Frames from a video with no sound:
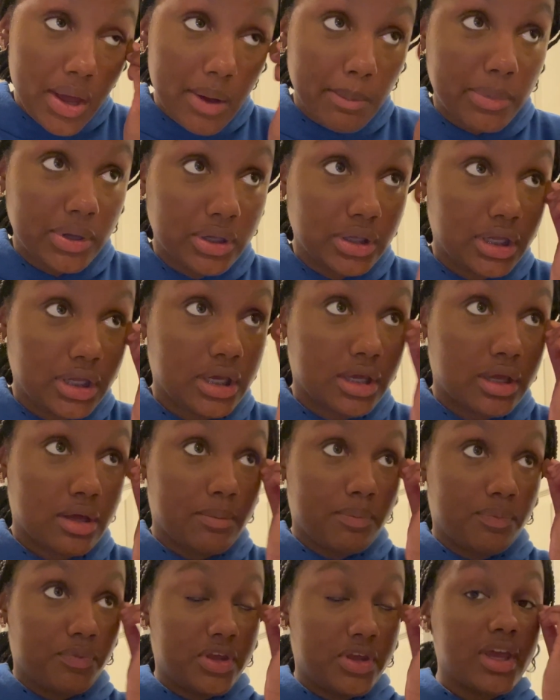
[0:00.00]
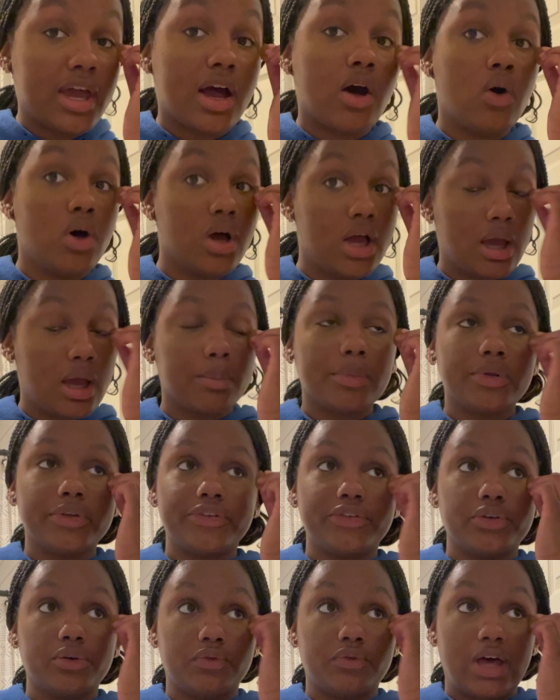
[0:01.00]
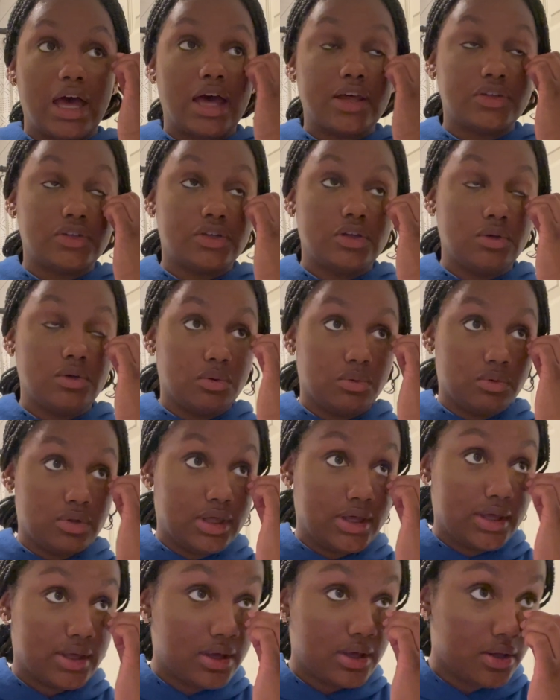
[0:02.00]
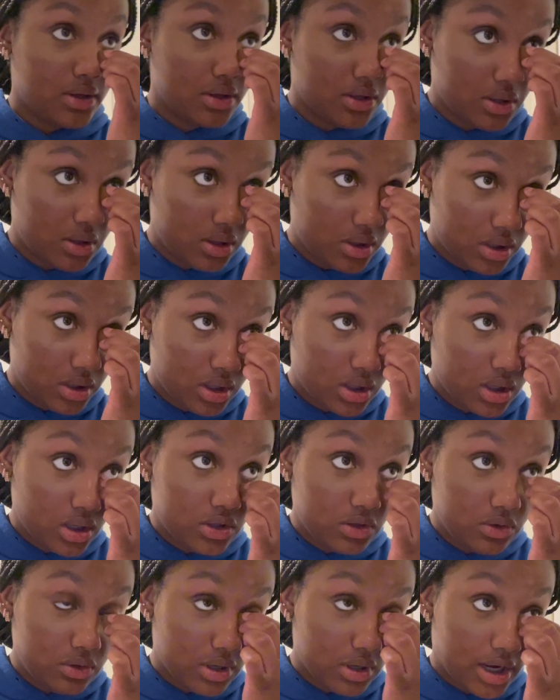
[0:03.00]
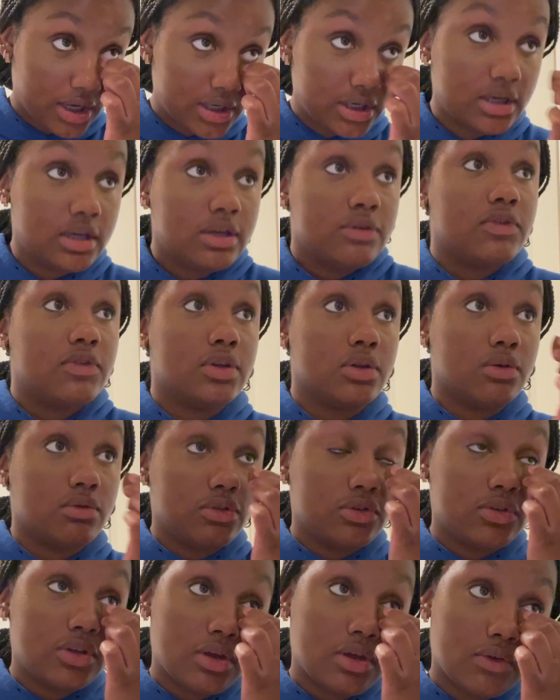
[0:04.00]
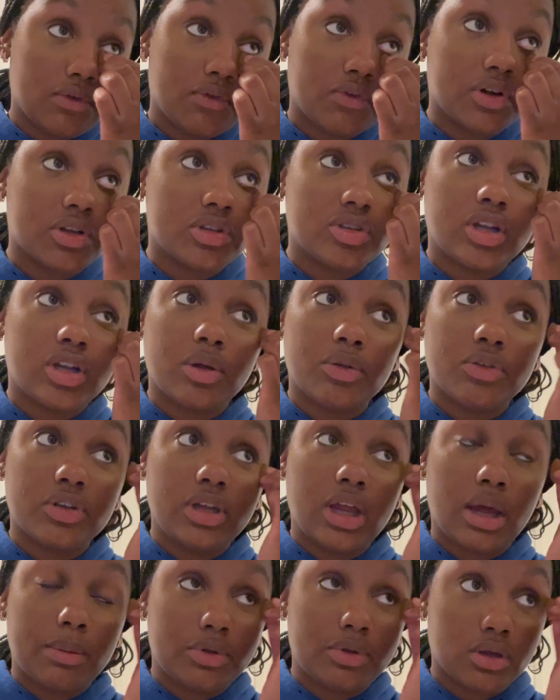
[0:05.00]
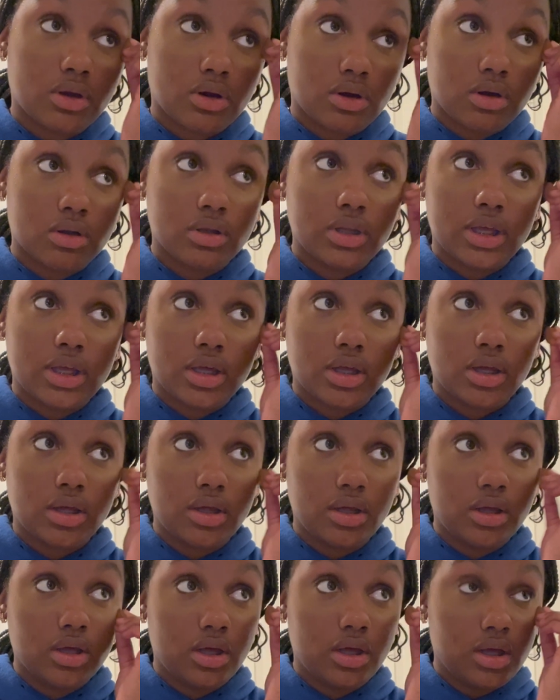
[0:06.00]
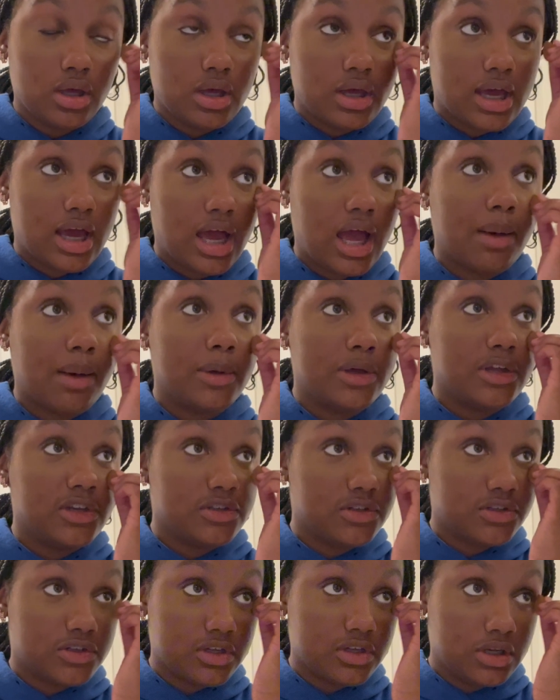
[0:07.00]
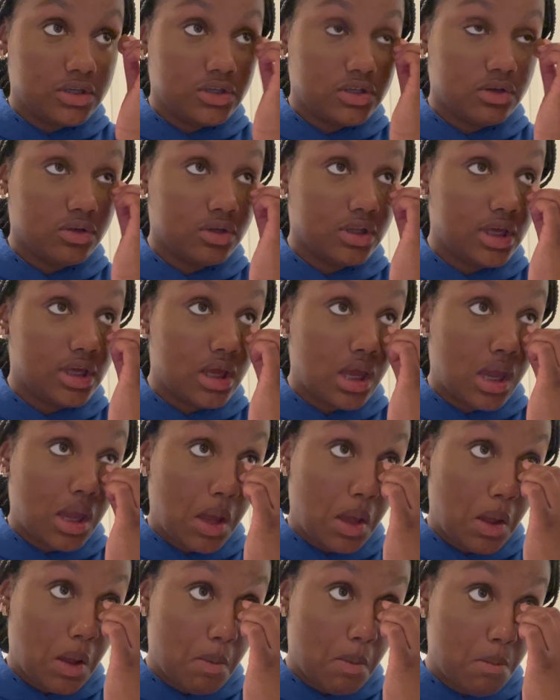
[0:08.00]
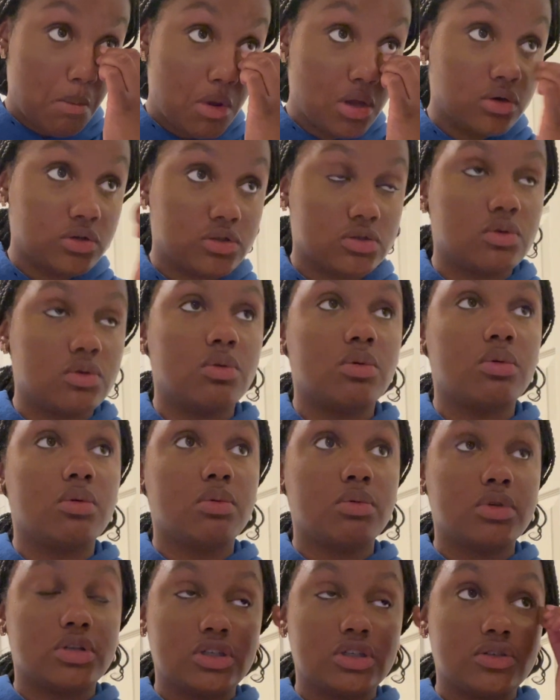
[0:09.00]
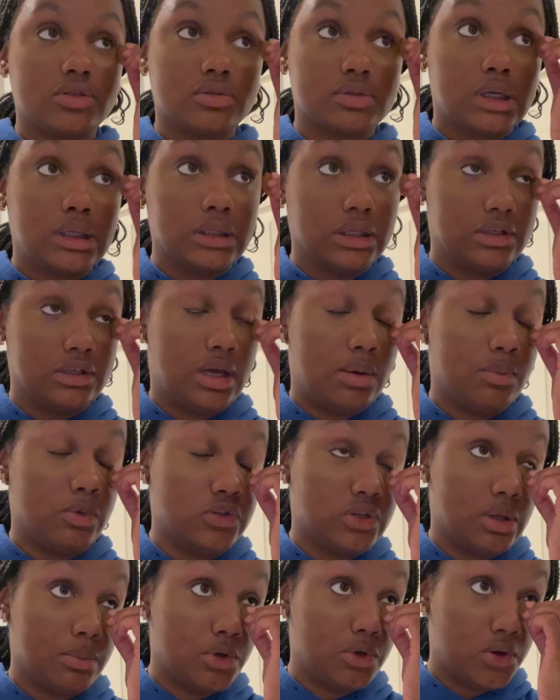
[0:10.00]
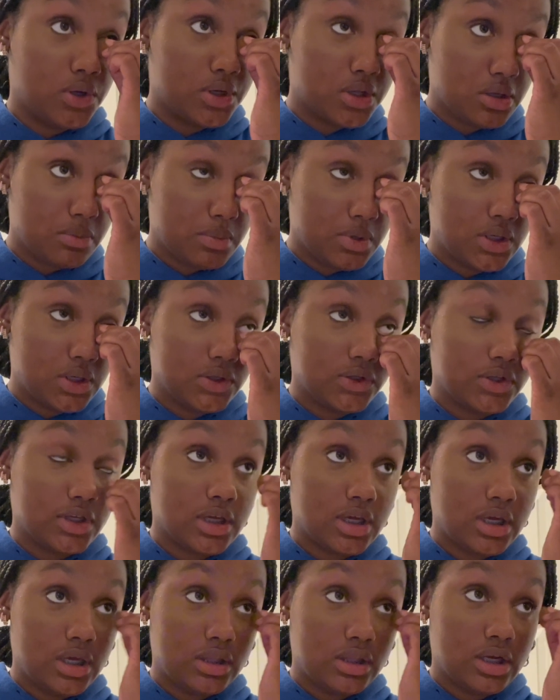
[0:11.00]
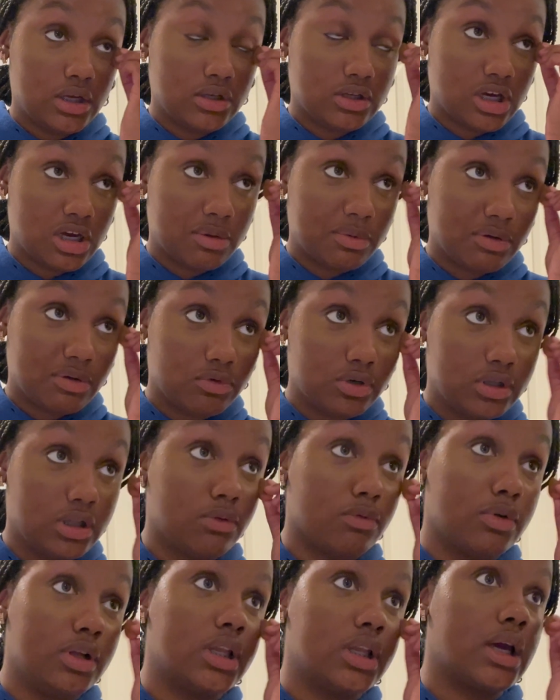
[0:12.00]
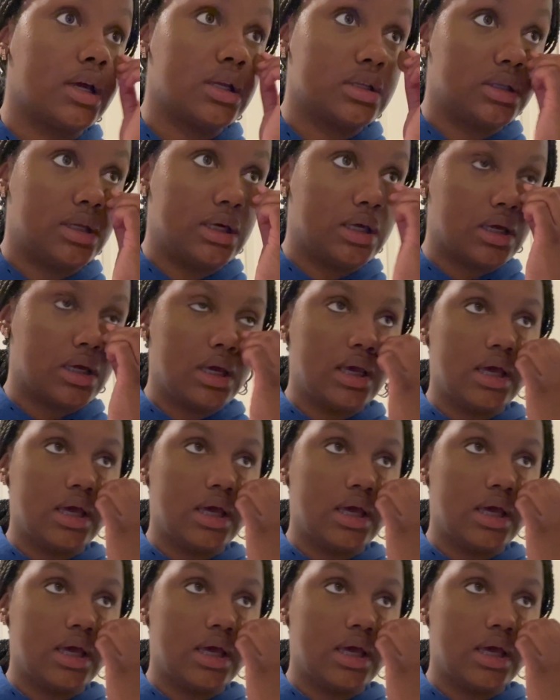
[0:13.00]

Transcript: But like it all happened so fast too. Like I didn't even notice it at first that I was adapting her like habits until like middle school, which is around the time we stopped talking, because like at that time I really realized like